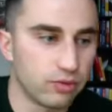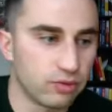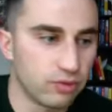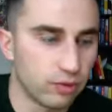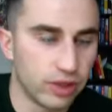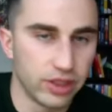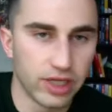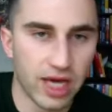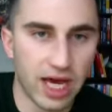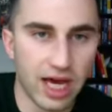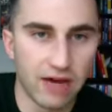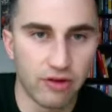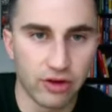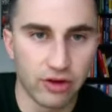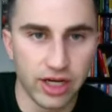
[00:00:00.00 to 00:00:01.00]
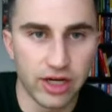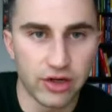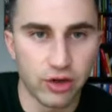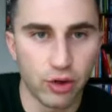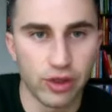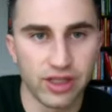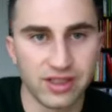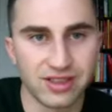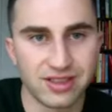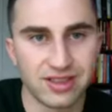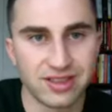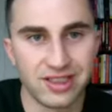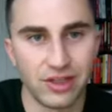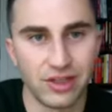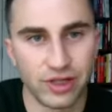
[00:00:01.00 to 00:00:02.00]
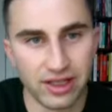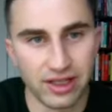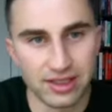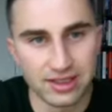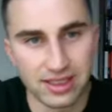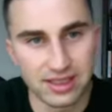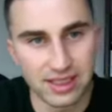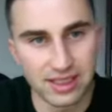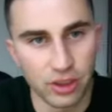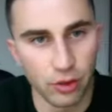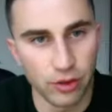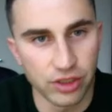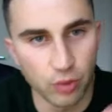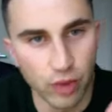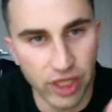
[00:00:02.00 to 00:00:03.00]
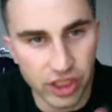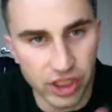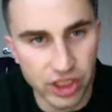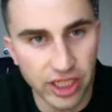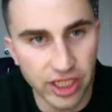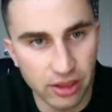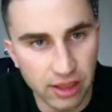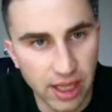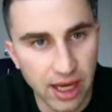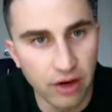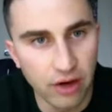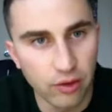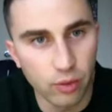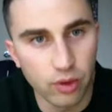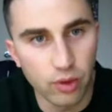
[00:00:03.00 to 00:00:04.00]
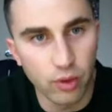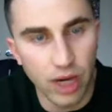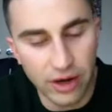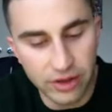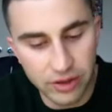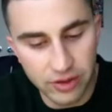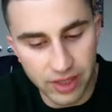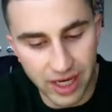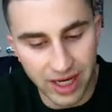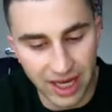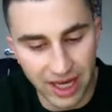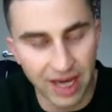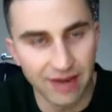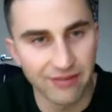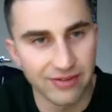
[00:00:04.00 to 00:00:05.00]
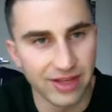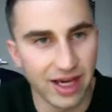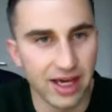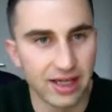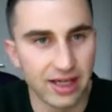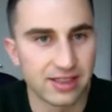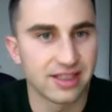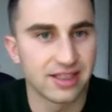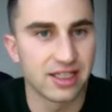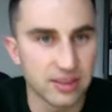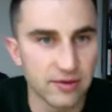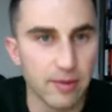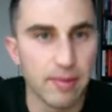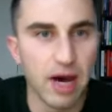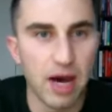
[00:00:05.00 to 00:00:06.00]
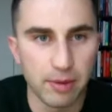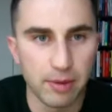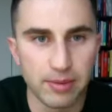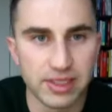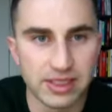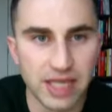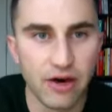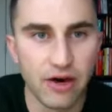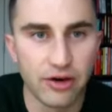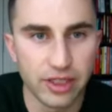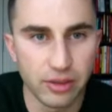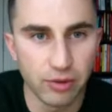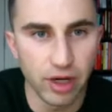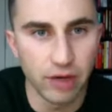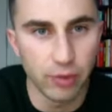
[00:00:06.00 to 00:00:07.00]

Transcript: when you have all that noise, and it's that noise you want to channel out, how do you kind of have that in a sense of a Mamba mentality, right?